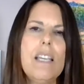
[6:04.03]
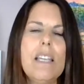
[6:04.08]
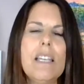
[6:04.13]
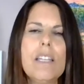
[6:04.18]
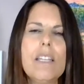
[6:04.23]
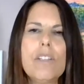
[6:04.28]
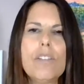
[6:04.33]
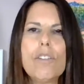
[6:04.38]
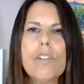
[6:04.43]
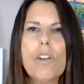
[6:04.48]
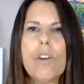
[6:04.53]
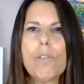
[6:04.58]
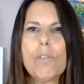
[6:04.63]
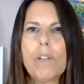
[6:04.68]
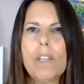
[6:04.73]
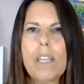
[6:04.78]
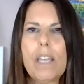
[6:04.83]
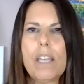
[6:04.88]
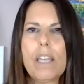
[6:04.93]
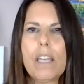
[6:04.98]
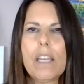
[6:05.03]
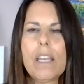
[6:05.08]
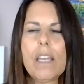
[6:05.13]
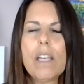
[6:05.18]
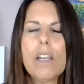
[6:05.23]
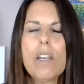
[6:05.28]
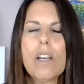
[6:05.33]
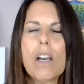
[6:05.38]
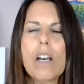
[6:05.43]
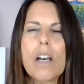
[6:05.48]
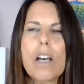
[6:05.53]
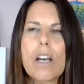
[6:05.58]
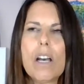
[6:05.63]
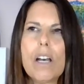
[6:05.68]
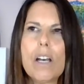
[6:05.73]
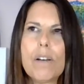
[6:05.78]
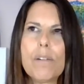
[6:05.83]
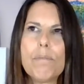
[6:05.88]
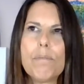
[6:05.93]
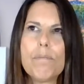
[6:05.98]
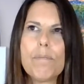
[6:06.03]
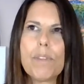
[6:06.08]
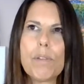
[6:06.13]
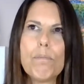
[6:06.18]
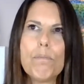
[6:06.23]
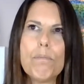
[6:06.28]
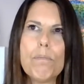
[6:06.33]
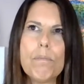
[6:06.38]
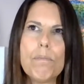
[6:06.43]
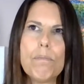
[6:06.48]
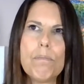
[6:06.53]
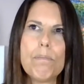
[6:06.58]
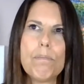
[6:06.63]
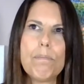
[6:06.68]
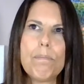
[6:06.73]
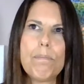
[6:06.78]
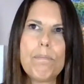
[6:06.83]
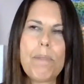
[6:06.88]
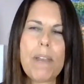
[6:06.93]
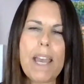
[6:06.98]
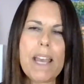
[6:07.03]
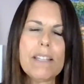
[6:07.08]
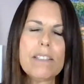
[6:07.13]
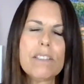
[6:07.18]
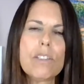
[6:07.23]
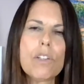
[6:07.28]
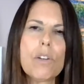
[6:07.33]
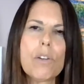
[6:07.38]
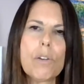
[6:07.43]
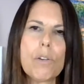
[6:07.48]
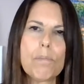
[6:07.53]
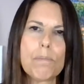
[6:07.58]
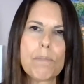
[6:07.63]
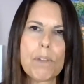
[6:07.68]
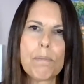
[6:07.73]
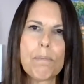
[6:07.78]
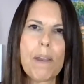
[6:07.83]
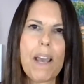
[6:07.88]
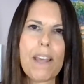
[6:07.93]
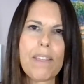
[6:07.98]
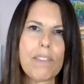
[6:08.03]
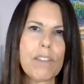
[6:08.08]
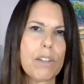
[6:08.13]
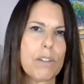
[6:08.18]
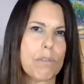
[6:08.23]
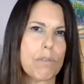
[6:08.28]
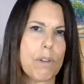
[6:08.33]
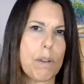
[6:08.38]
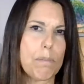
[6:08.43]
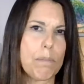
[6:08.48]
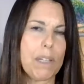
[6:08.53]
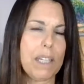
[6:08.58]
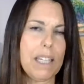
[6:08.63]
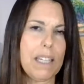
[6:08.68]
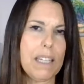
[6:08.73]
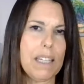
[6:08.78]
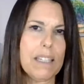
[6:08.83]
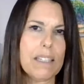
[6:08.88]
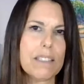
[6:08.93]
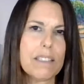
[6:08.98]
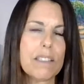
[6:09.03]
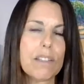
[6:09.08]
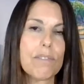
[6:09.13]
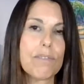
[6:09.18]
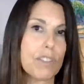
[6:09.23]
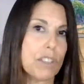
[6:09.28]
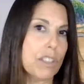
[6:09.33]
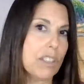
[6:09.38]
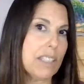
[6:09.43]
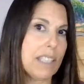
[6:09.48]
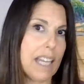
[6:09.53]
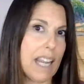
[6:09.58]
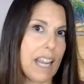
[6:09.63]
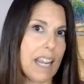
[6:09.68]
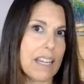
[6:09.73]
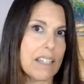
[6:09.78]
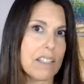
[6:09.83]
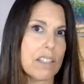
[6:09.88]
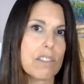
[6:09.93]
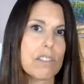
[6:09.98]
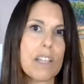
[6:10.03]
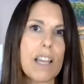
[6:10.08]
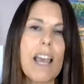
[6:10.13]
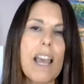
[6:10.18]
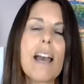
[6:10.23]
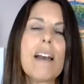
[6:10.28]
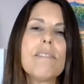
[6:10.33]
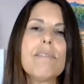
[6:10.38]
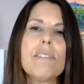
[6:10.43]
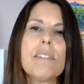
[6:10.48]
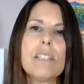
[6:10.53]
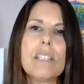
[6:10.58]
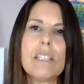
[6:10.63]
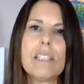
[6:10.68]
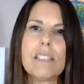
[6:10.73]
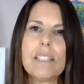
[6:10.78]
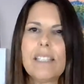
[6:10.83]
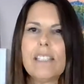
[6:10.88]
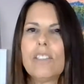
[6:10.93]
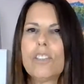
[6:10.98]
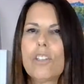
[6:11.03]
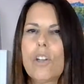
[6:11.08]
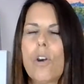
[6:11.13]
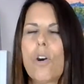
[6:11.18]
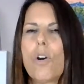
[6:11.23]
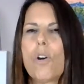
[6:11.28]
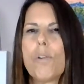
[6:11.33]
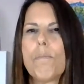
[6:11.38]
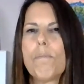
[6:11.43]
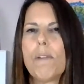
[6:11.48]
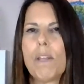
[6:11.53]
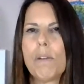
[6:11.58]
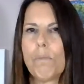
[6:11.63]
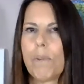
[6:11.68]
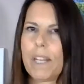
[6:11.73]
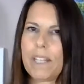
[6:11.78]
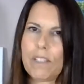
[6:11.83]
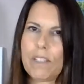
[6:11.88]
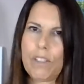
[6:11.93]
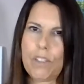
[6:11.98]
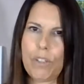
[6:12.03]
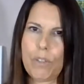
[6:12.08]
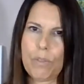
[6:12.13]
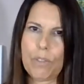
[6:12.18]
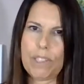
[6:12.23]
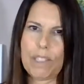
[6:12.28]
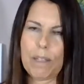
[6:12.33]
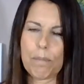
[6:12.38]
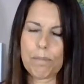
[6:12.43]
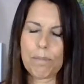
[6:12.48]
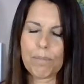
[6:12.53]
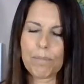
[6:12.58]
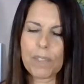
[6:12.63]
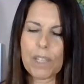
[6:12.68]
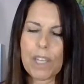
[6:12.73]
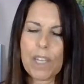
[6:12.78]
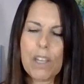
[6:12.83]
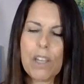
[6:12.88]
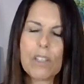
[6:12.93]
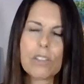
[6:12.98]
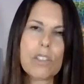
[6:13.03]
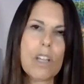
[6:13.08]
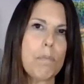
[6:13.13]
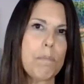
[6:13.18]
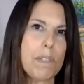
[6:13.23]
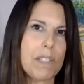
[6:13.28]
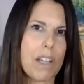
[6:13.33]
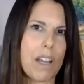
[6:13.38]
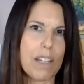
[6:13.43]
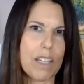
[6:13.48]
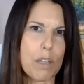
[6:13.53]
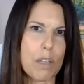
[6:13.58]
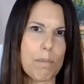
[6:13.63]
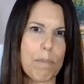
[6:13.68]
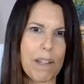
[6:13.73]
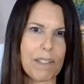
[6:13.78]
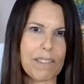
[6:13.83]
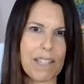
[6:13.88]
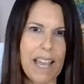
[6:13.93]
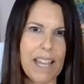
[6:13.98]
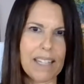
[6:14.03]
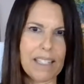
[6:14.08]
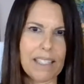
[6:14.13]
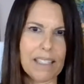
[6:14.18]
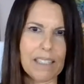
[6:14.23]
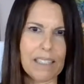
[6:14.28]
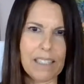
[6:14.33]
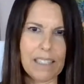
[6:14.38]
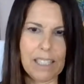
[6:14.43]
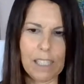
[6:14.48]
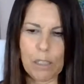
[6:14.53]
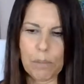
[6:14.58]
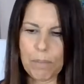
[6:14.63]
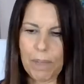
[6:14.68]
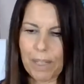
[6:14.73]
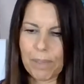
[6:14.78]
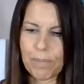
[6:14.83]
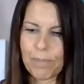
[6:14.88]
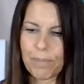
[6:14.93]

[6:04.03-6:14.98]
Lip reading: in knowing the best homeopathic remedies, first aid to have in each home and when to use them. So I'll be talking about that in a little bit.